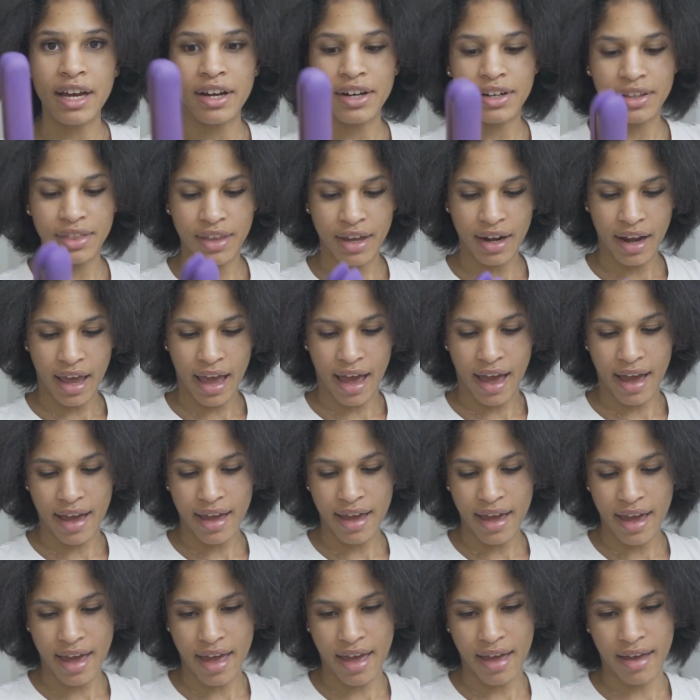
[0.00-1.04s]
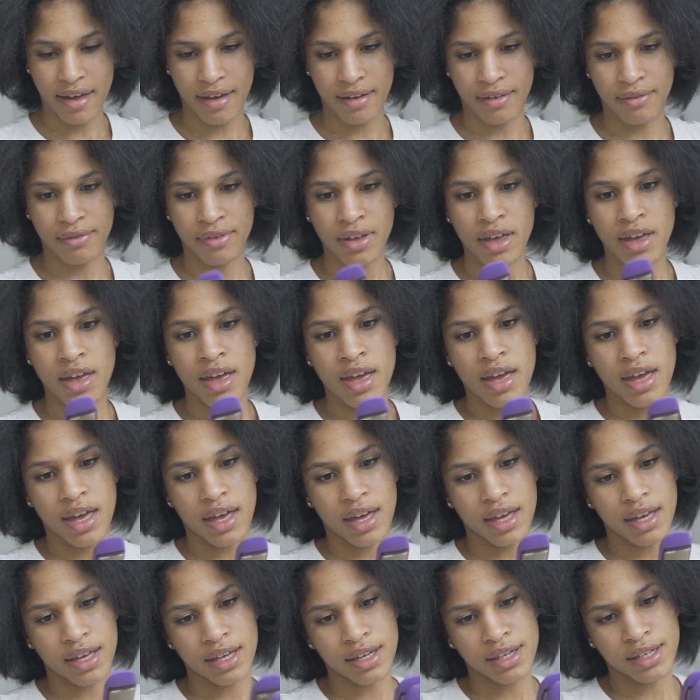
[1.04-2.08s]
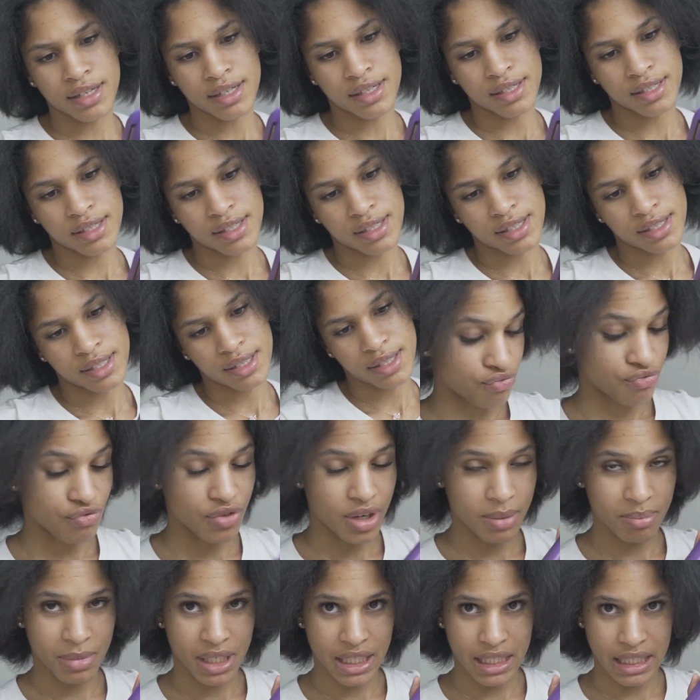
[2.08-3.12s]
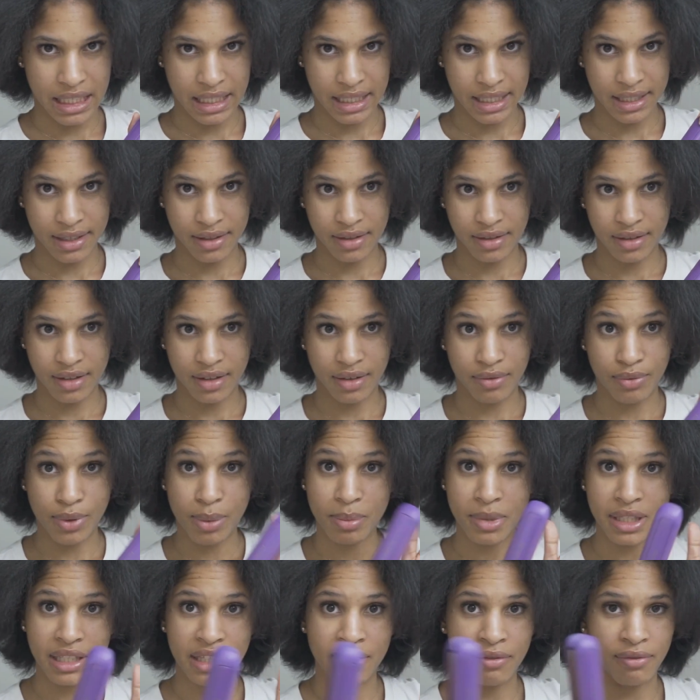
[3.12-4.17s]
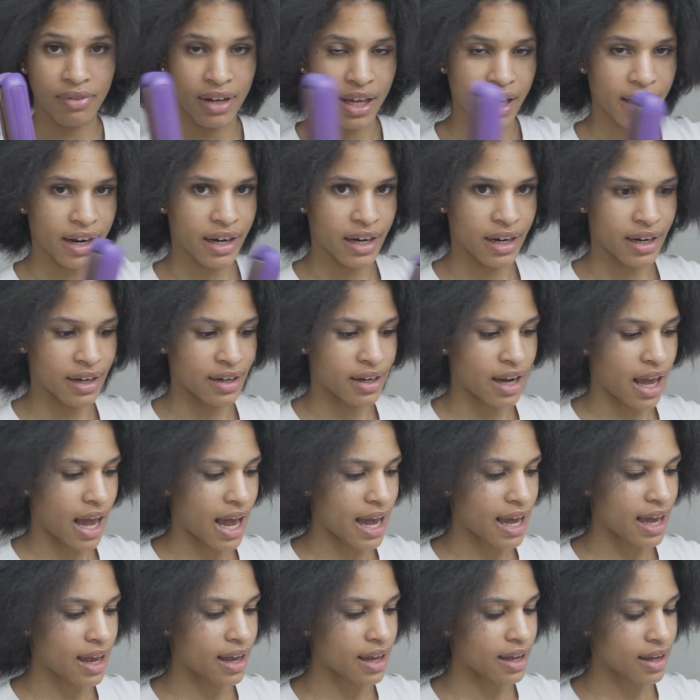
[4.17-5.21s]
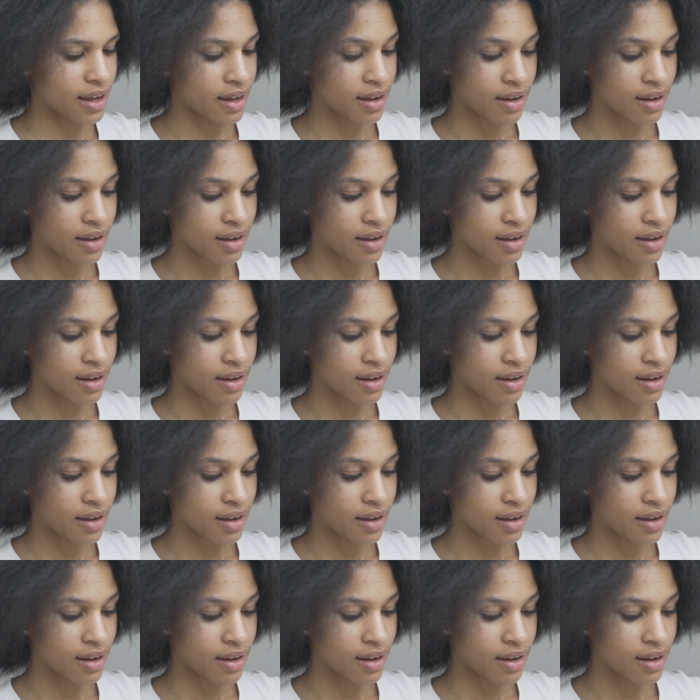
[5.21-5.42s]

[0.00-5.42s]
iron that I have is Remington. A Remington flat iron. I